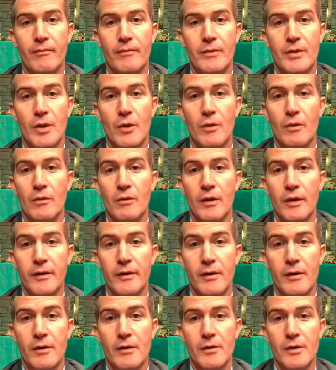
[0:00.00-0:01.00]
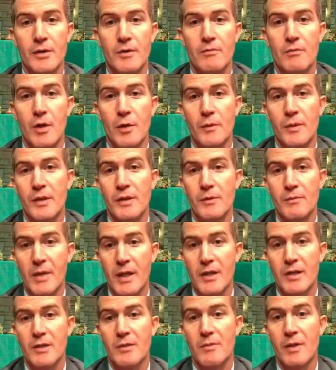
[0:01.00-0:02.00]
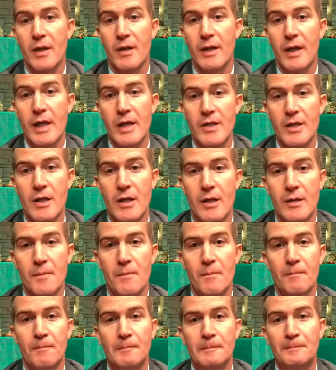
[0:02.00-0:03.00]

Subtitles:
Don't let those moments pass you by. Hey, John,